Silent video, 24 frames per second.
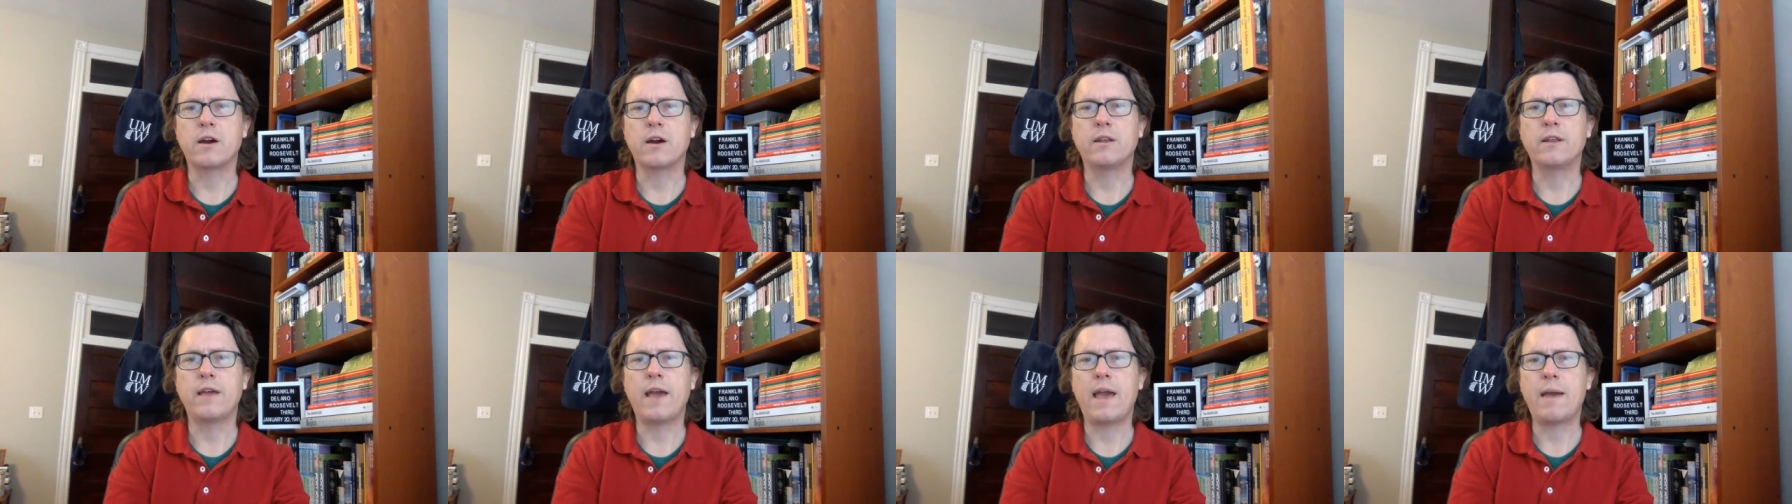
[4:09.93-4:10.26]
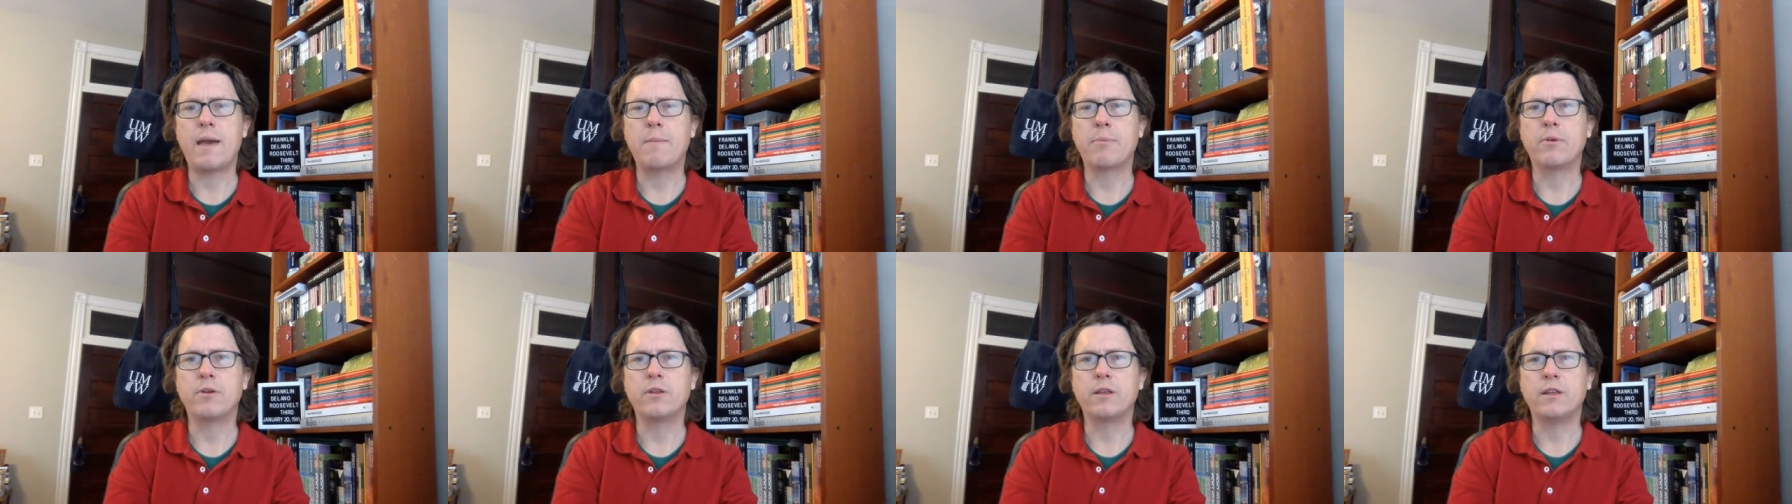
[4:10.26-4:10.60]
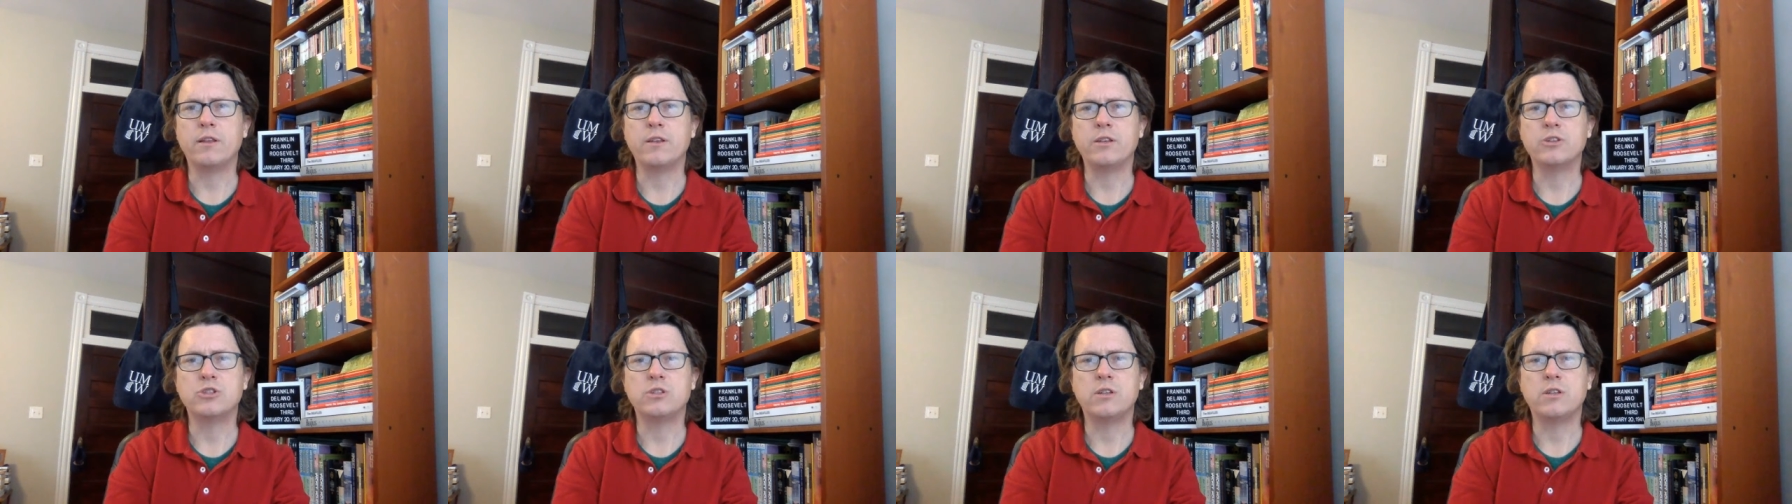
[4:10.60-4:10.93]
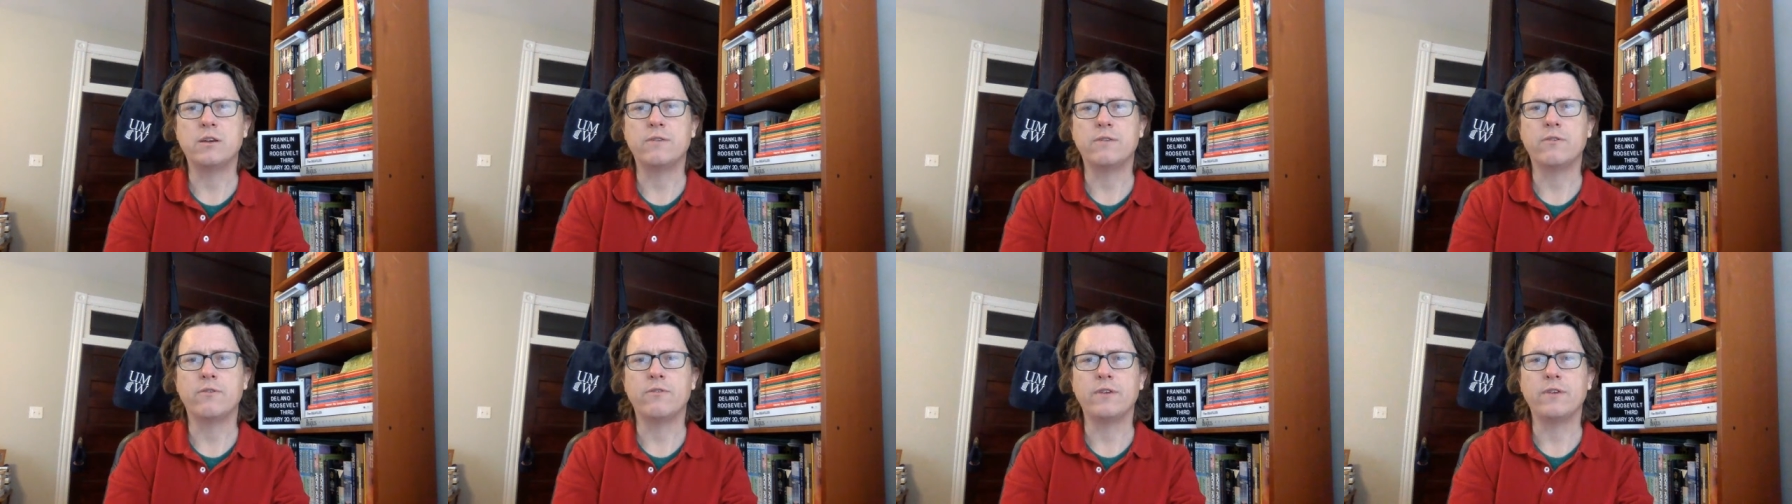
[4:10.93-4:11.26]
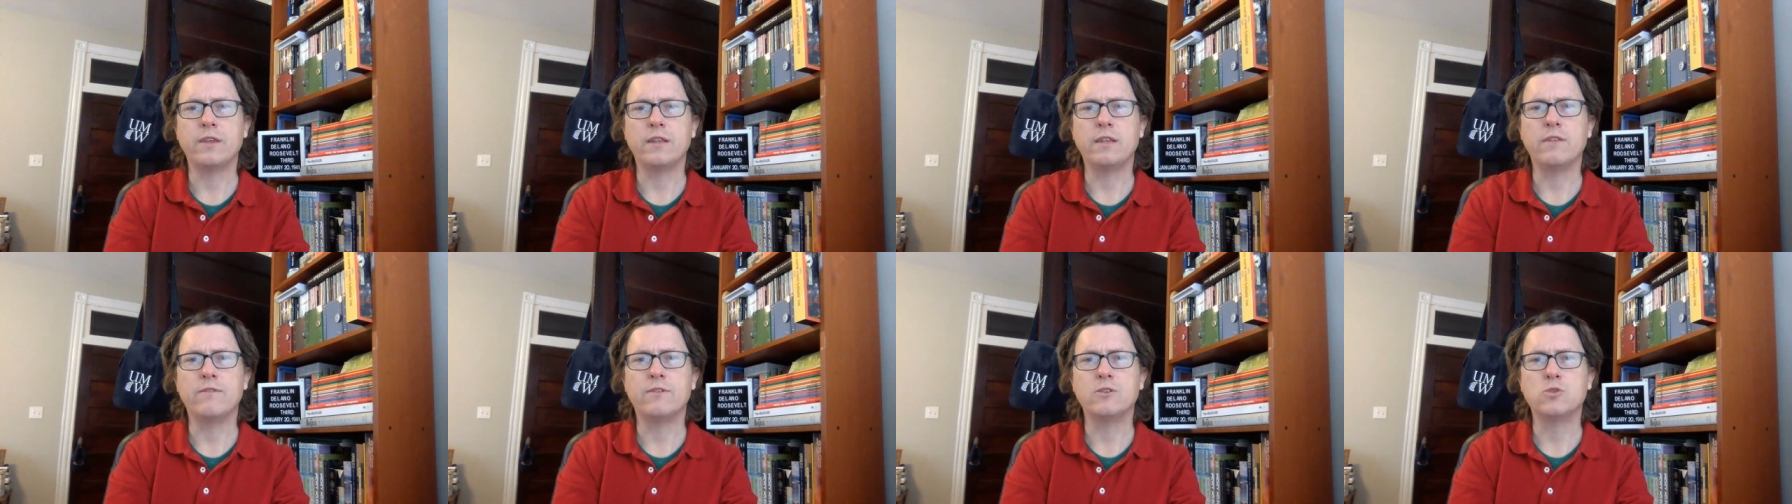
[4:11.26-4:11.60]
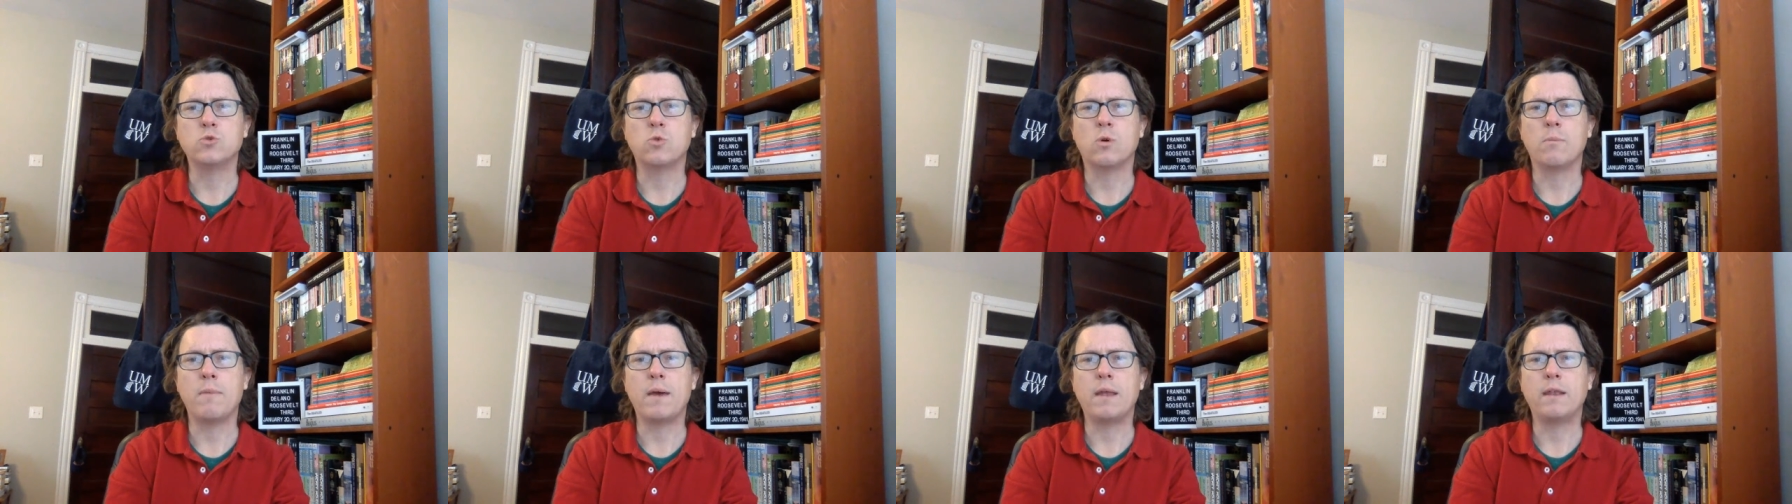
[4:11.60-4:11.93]
unhampered initiative of
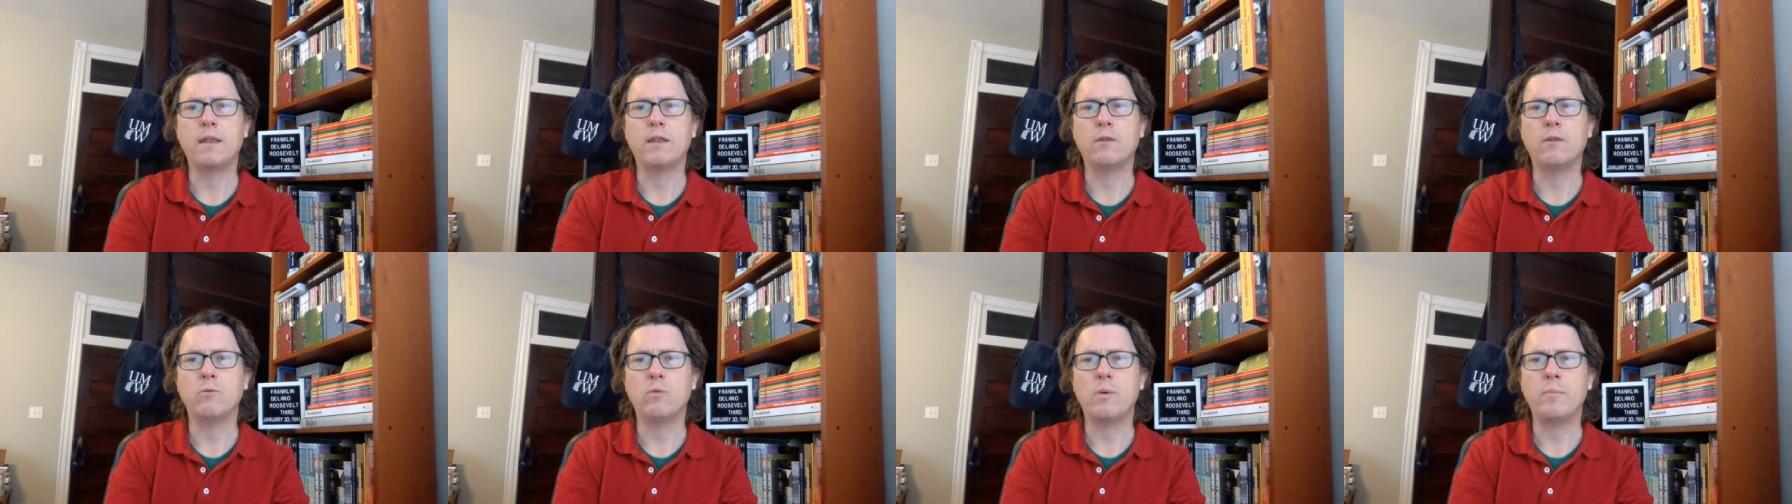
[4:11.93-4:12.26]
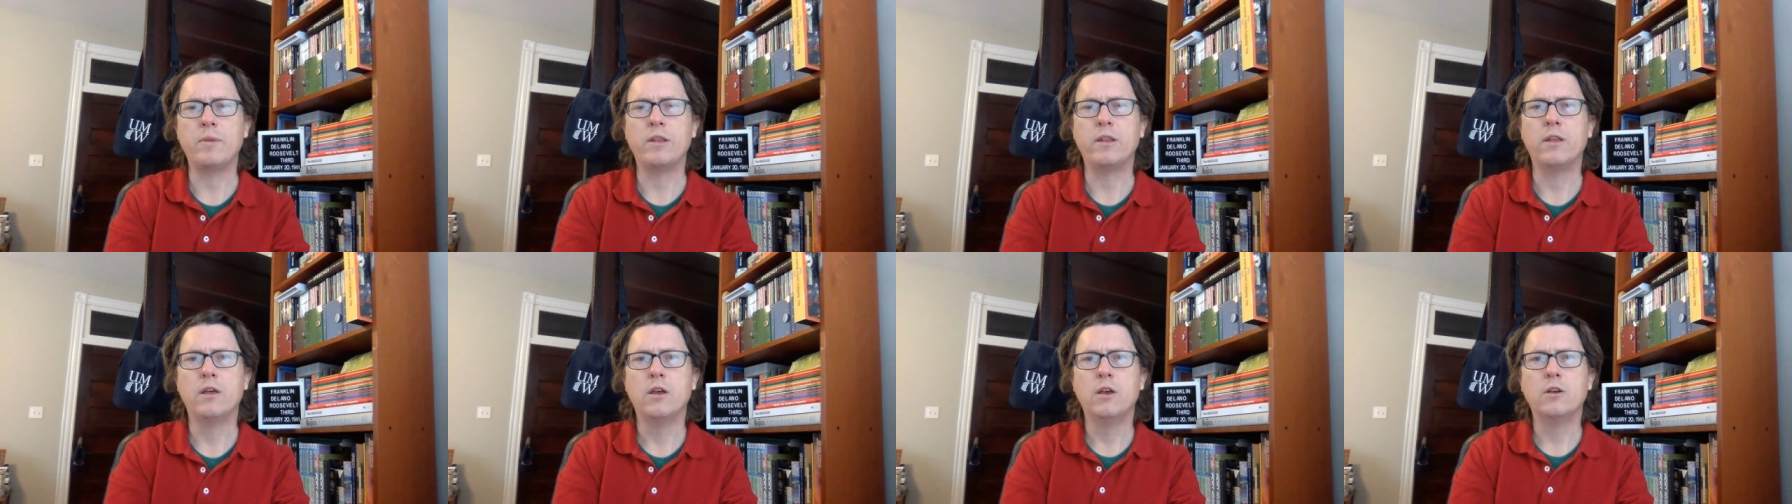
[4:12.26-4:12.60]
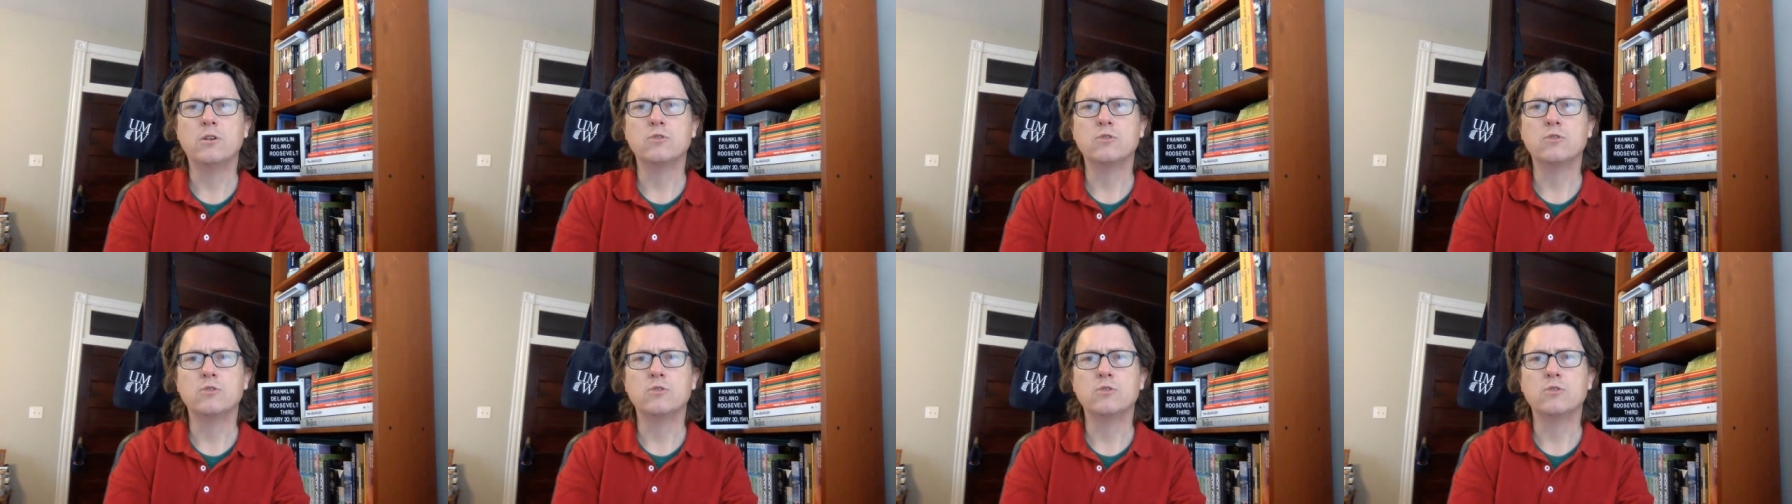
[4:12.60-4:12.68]
individual men and women